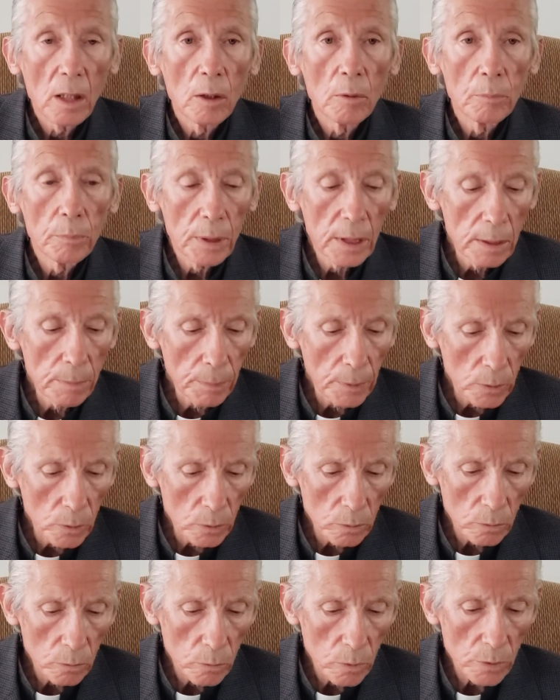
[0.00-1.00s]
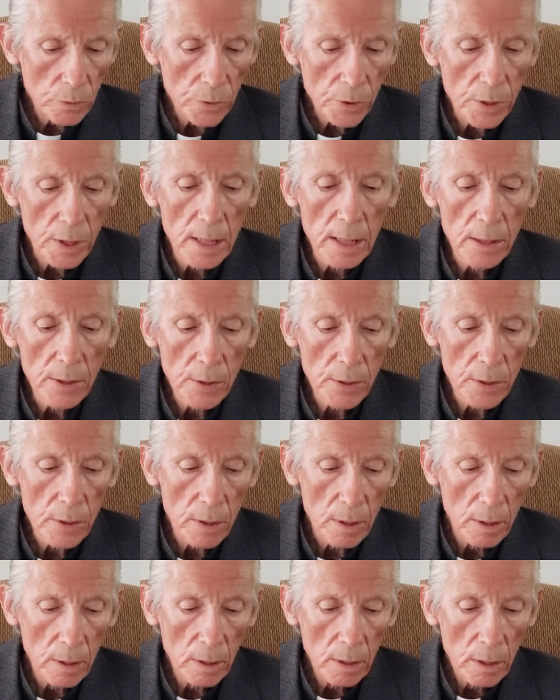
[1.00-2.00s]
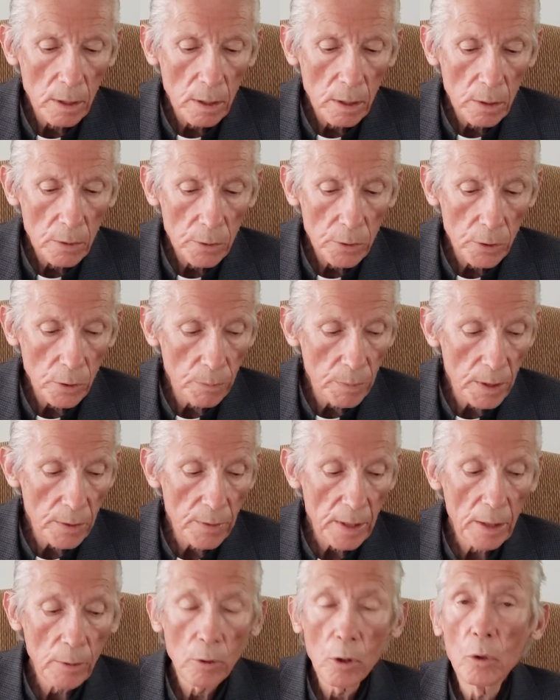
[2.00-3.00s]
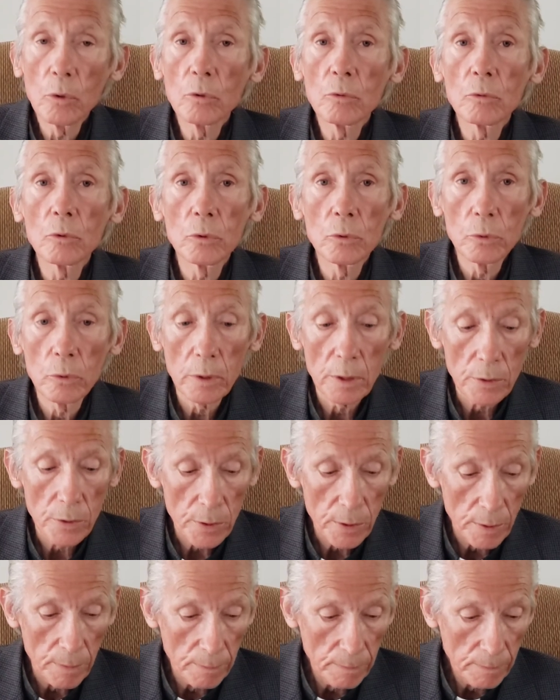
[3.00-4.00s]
"People will cease to be their own rulers,